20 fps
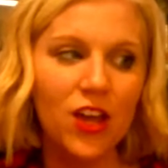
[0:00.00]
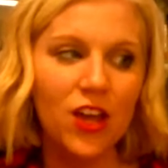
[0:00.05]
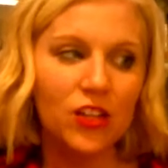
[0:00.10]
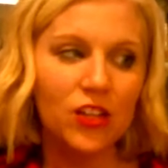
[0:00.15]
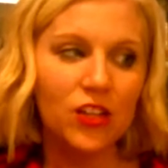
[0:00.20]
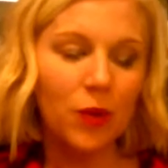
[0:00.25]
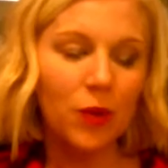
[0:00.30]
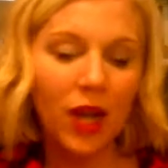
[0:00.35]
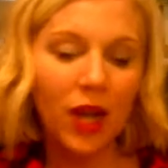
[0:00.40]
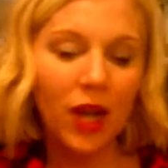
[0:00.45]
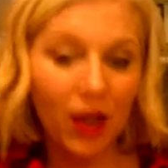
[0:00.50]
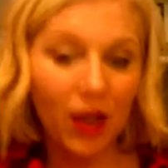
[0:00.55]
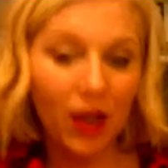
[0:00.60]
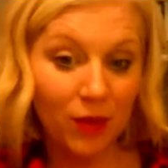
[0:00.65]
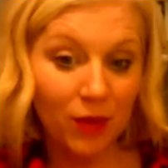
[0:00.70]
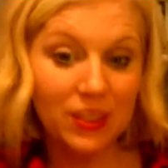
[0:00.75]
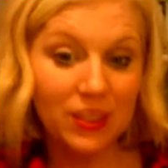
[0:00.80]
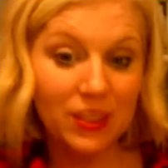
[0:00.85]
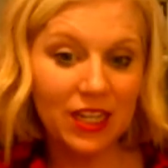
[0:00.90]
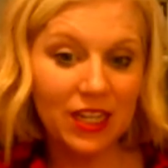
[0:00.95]
So what
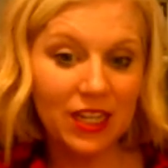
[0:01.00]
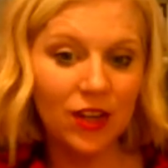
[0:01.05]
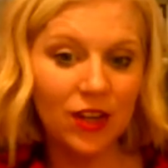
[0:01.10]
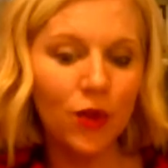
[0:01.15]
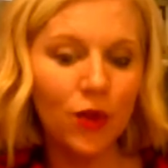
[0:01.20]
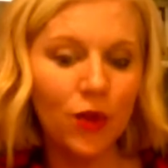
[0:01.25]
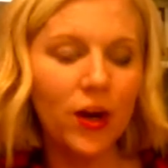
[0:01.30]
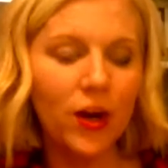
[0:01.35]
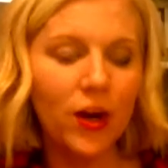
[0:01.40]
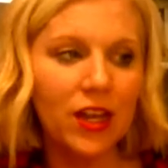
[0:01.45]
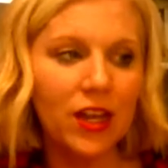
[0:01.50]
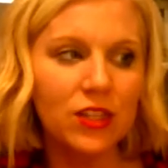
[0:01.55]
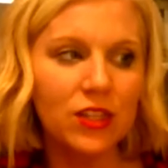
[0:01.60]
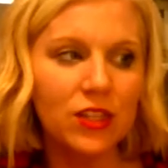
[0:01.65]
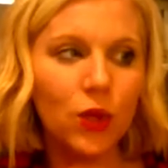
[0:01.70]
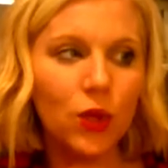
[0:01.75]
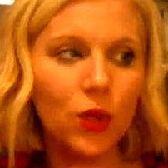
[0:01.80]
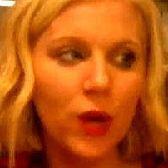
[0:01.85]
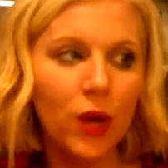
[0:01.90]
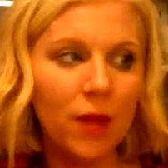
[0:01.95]
I would say to Laura is,
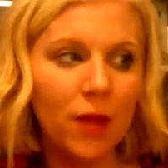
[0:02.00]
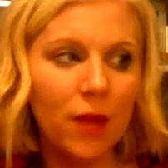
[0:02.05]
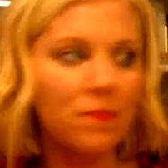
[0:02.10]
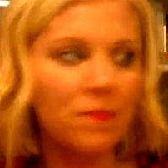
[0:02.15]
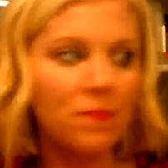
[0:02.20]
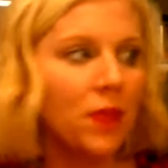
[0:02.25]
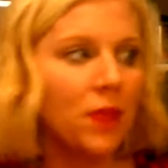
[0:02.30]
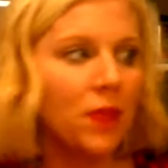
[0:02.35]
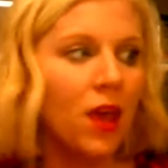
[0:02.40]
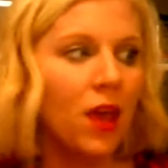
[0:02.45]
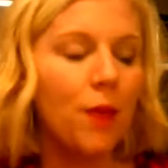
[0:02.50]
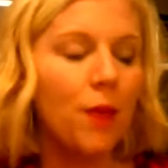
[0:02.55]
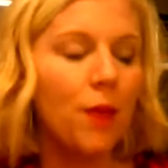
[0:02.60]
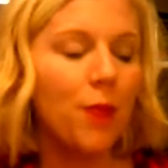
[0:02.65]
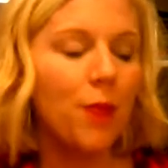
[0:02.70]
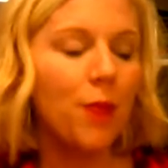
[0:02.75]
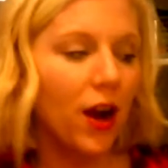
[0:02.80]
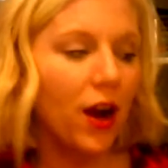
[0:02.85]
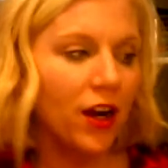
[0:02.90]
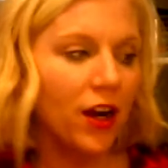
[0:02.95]
Laura,
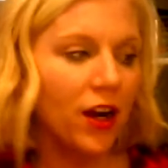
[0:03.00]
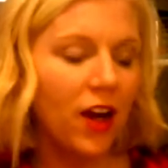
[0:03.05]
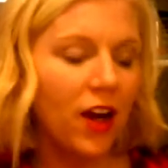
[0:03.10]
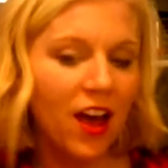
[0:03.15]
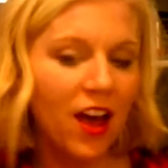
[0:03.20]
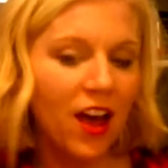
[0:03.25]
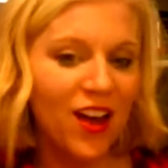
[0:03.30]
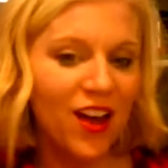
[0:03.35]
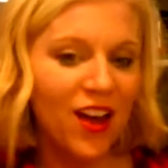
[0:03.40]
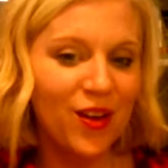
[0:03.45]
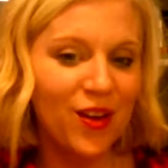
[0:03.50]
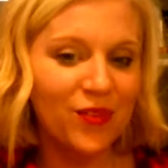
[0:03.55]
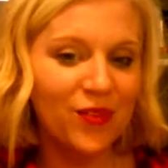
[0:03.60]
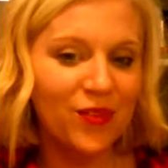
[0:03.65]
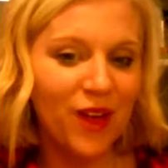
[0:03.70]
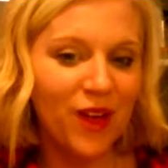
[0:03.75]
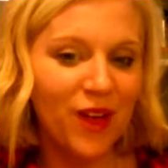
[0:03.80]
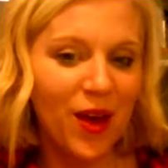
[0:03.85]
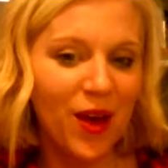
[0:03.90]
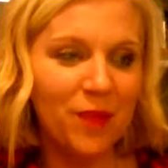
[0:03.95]
part
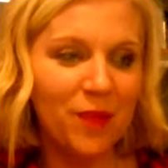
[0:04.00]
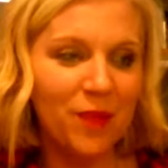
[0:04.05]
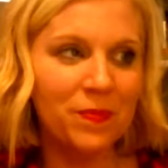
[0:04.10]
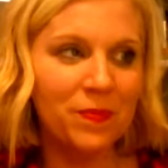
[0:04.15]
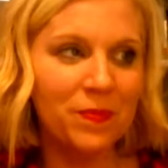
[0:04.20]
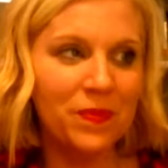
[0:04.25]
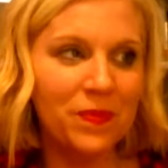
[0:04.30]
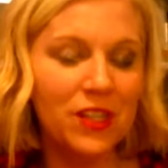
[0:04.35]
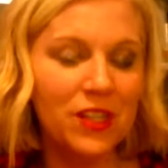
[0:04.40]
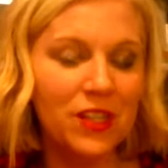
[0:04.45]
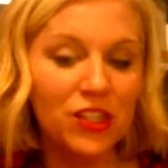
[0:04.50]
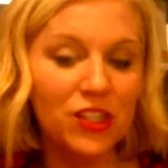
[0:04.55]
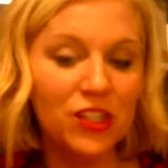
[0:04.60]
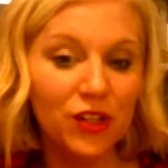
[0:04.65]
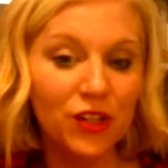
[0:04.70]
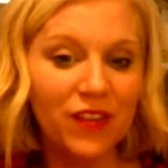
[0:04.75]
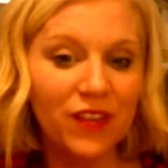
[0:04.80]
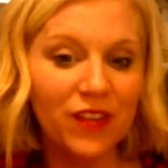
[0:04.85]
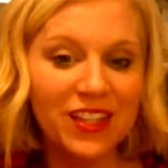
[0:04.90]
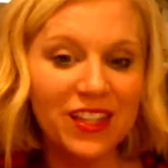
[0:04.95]
of the
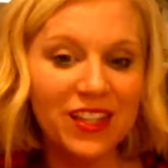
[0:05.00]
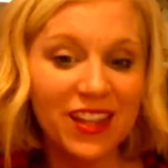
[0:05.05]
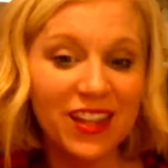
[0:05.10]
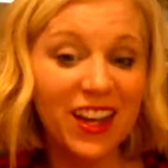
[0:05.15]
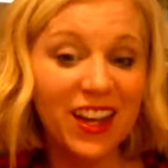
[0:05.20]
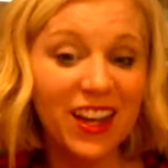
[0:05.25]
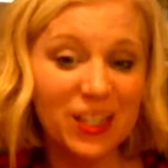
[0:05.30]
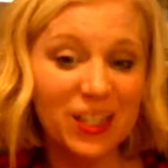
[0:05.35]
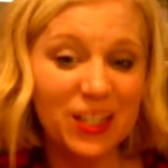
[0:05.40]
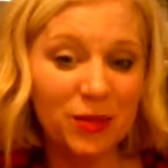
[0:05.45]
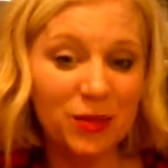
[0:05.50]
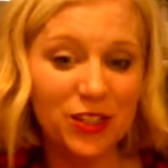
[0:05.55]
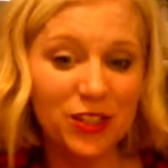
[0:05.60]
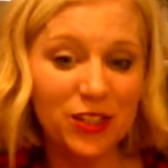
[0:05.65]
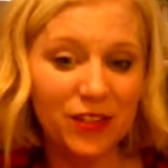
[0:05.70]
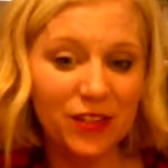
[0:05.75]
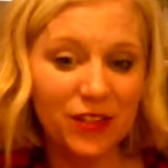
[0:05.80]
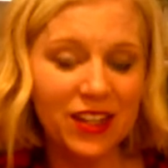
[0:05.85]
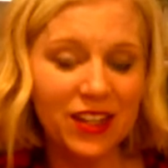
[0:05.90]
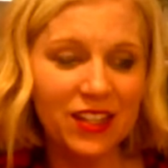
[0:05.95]
service and the customer
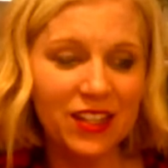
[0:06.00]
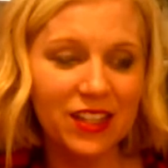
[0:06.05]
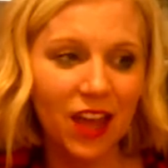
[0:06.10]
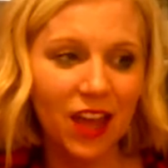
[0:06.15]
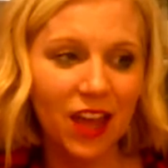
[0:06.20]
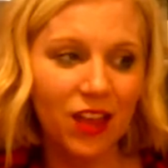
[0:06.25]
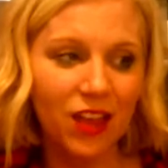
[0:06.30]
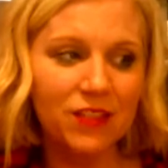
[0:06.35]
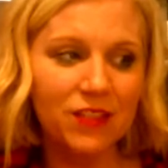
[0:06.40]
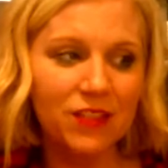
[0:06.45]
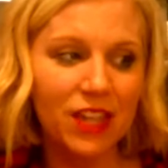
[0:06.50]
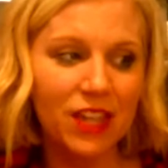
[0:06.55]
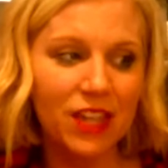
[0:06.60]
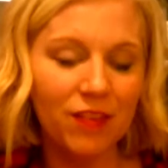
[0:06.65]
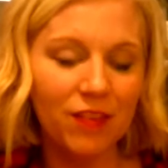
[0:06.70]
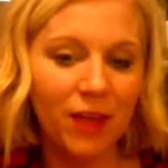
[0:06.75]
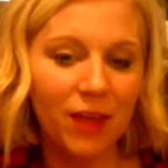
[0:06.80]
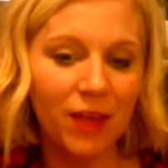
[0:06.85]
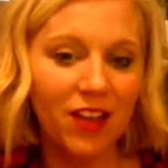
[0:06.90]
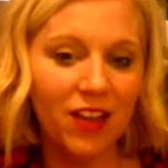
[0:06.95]
service I love to
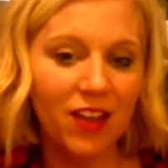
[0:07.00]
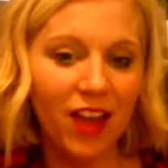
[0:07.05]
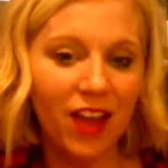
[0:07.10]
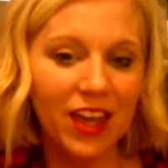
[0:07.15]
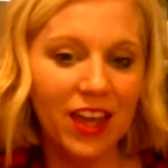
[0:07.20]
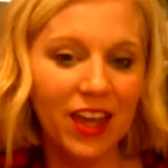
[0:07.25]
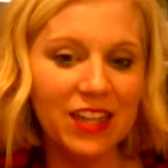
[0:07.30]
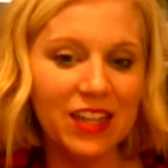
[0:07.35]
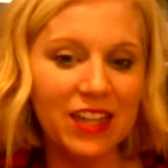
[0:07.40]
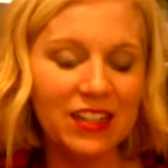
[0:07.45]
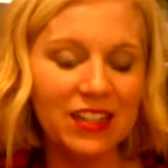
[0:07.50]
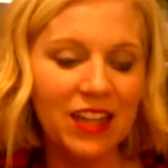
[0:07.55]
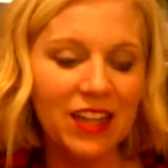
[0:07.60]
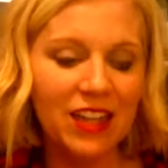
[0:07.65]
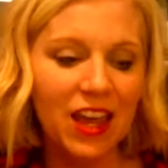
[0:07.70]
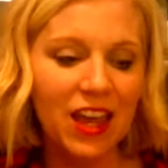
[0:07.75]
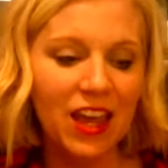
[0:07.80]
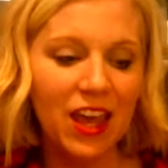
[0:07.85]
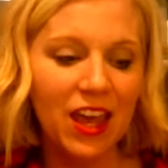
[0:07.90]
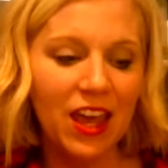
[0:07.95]
give my clients
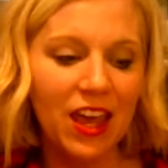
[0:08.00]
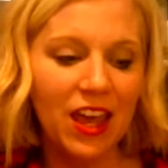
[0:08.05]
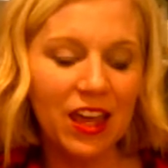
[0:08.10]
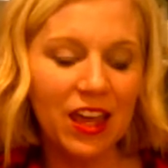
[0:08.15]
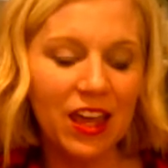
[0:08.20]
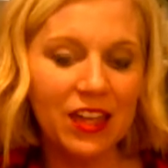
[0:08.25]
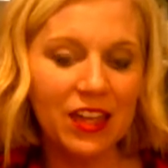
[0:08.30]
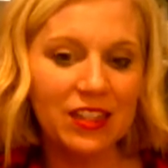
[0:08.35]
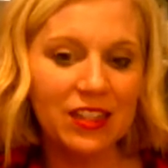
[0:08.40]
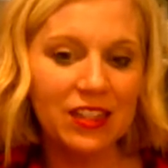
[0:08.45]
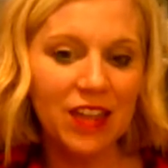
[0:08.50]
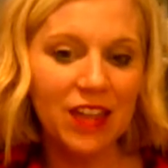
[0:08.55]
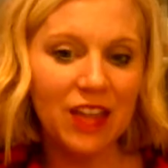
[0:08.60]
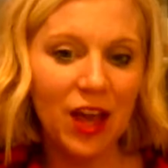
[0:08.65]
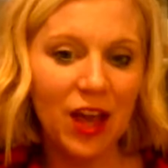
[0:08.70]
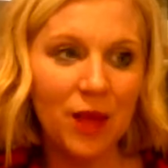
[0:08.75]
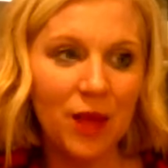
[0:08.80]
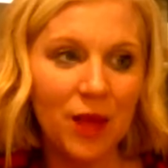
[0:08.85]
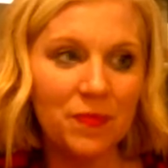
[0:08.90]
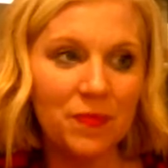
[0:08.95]
is
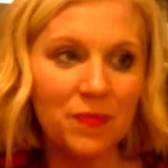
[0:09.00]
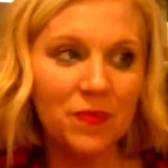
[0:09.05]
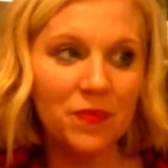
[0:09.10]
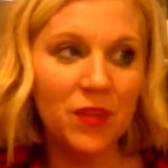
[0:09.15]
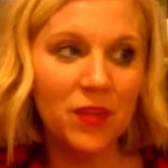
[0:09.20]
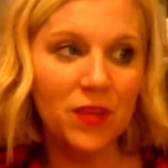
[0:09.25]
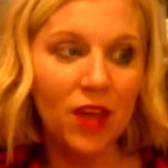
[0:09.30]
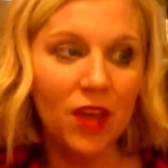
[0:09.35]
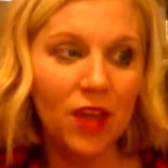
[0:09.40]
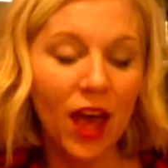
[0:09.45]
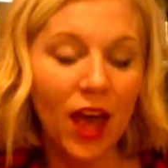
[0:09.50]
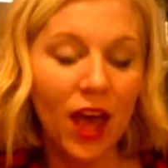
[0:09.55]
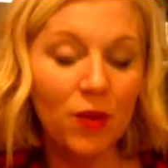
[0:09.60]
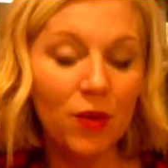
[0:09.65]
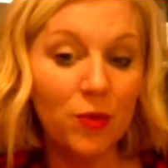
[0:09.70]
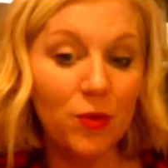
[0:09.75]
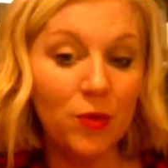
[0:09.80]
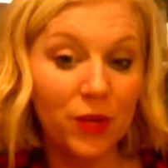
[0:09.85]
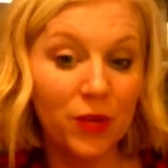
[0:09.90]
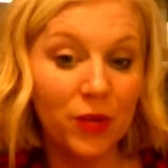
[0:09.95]
I
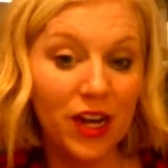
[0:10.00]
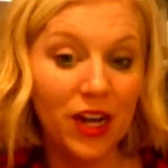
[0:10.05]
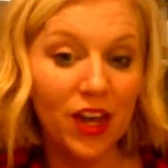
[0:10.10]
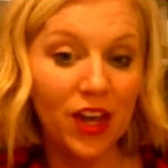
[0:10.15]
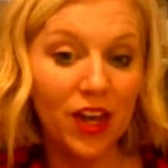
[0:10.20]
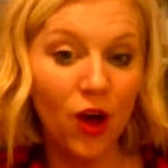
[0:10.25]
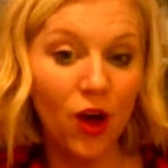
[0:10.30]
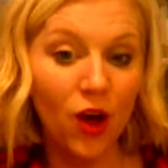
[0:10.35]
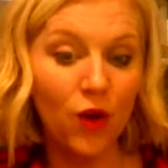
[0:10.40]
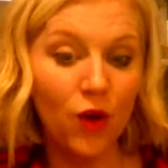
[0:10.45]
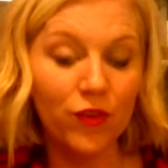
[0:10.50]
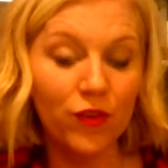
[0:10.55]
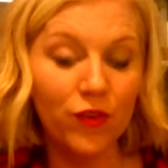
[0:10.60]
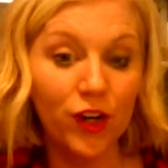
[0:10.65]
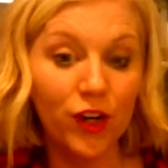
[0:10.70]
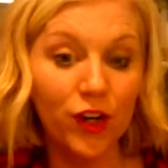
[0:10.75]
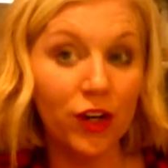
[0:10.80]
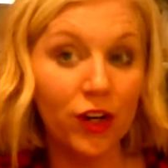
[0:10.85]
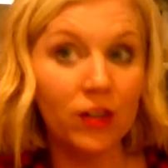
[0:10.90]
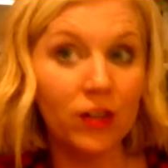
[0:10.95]
will bring
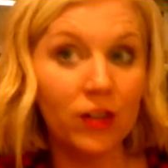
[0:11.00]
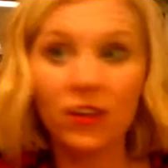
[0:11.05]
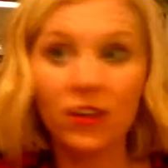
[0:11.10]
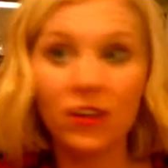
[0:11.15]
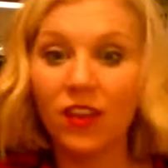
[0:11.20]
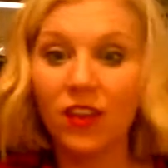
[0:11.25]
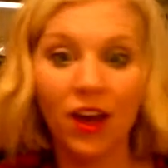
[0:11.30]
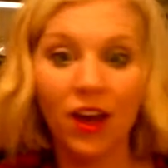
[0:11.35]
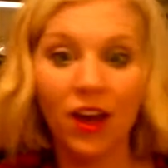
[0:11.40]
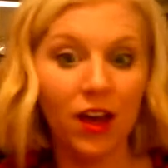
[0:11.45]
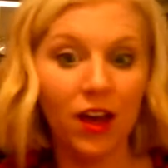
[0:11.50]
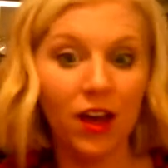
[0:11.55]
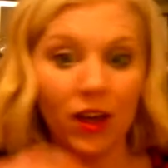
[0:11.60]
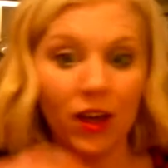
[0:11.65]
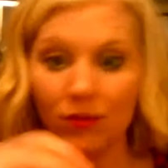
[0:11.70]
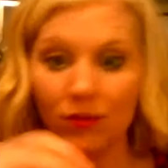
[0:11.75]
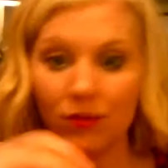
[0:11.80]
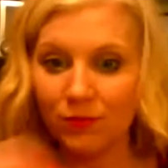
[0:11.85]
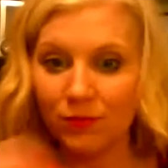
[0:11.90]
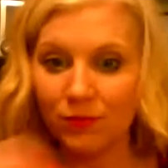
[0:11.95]
over
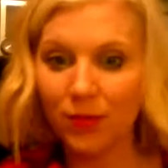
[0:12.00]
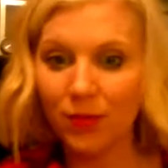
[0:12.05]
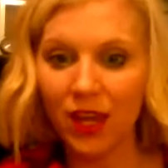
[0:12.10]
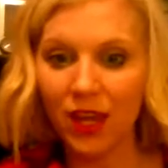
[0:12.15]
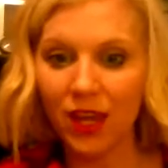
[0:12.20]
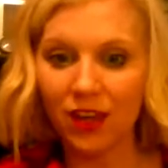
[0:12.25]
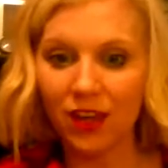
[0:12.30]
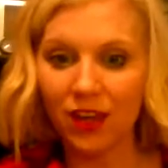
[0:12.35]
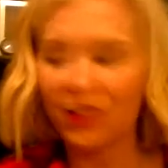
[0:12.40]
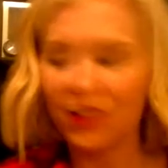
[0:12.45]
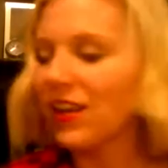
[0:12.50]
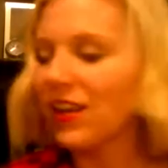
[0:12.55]
the blank.